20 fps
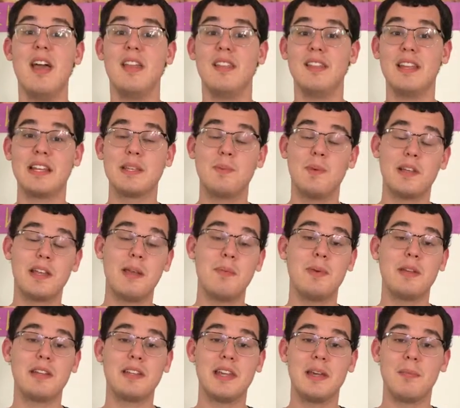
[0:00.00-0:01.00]
The next book I
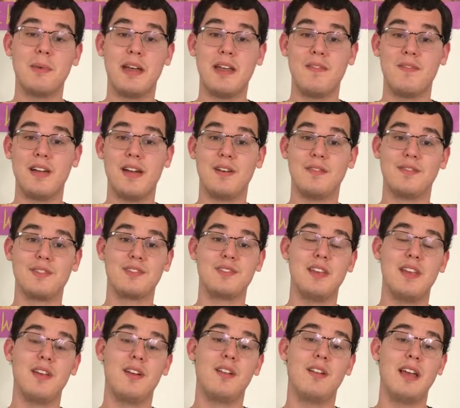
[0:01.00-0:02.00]
picked up I found for
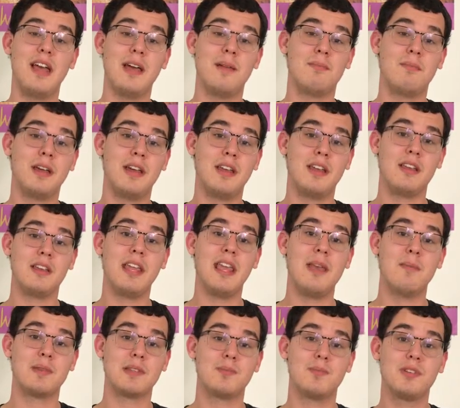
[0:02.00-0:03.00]
sale at my
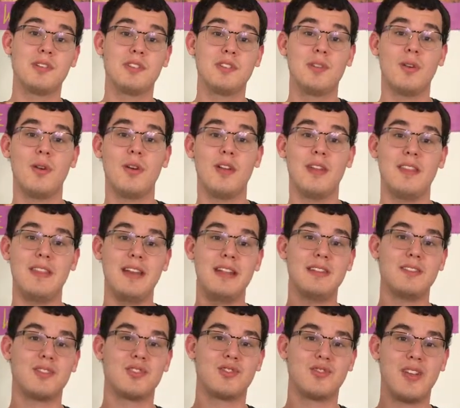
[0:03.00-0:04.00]
campus bookstore, and that
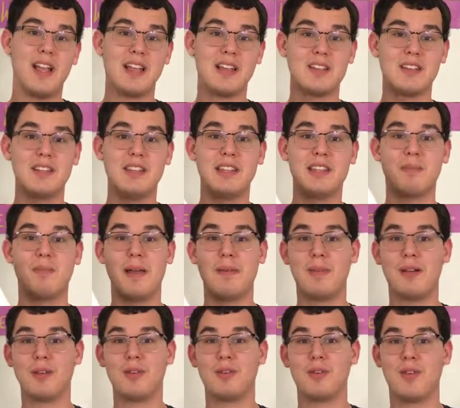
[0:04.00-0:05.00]
is Dragon Teeth by
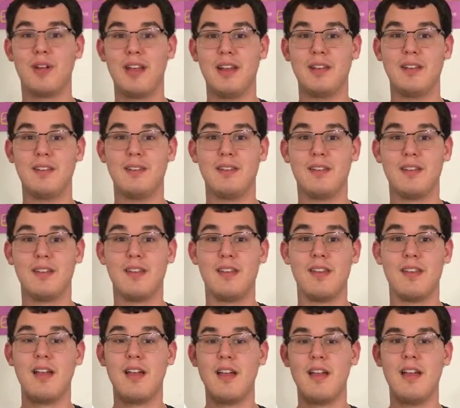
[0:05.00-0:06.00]
Micheal Crichton.
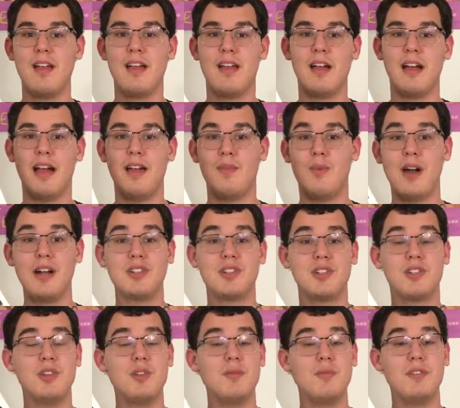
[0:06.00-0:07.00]
I've
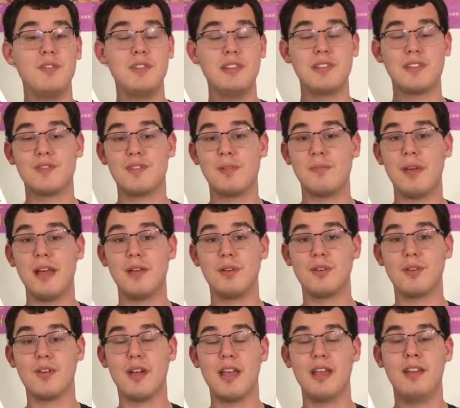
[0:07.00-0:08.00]
watched two movies from
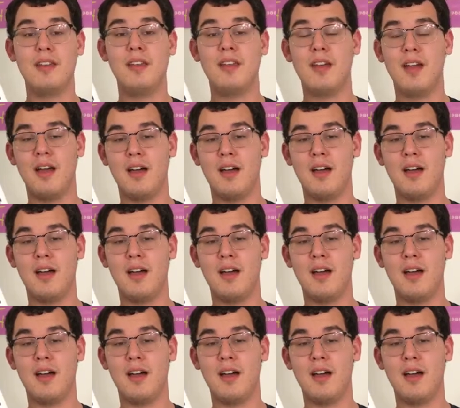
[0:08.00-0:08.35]
Micheal Crichton,